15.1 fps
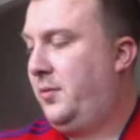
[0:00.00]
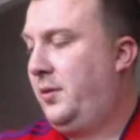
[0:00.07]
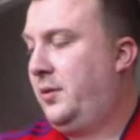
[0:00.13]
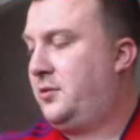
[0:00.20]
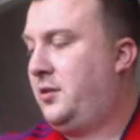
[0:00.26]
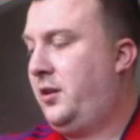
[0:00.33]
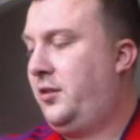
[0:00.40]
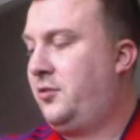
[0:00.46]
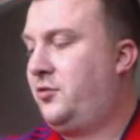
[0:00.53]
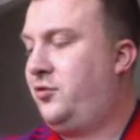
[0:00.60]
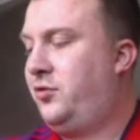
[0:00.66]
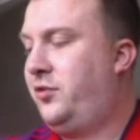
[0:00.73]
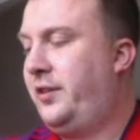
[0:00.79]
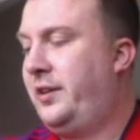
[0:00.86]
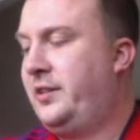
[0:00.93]
Start
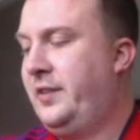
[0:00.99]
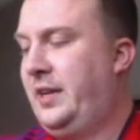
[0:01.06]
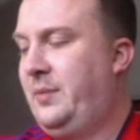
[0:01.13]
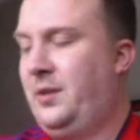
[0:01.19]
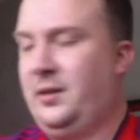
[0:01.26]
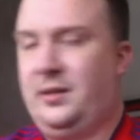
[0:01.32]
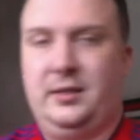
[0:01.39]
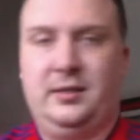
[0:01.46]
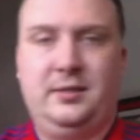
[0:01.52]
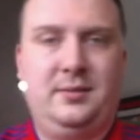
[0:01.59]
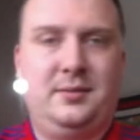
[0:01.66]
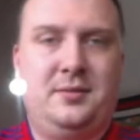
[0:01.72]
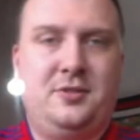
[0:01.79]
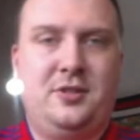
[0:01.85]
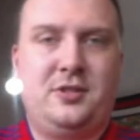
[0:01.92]
trying to eat my dinner.
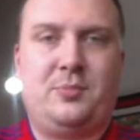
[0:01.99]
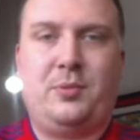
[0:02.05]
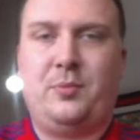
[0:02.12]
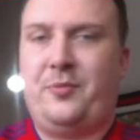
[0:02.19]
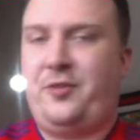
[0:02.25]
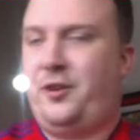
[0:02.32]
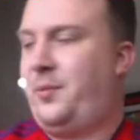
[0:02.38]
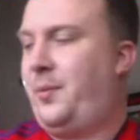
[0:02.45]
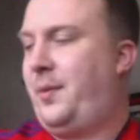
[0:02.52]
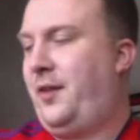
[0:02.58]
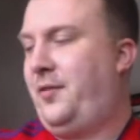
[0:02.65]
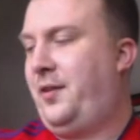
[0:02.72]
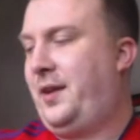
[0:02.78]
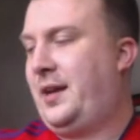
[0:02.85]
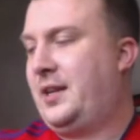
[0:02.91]
As soon as I put the food in my
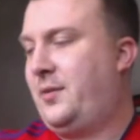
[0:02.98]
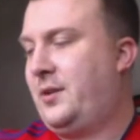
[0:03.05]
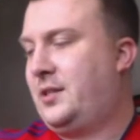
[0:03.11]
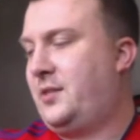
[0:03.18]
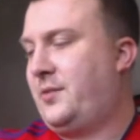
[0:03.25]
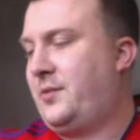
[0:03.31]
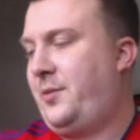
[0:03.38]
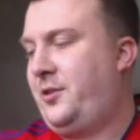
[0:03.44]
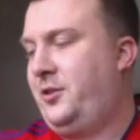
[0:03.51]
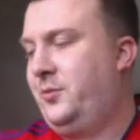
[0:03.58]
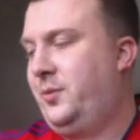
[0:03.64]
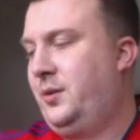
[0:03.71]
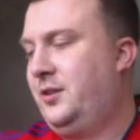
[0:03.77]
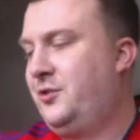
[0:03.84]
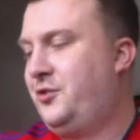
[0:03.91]
mouth, I have to stop having to
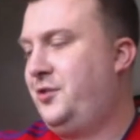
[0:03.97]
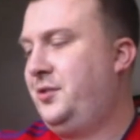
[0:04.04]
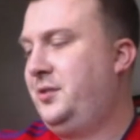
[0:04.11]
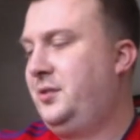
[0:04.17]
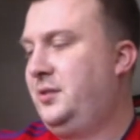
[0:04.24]
watch.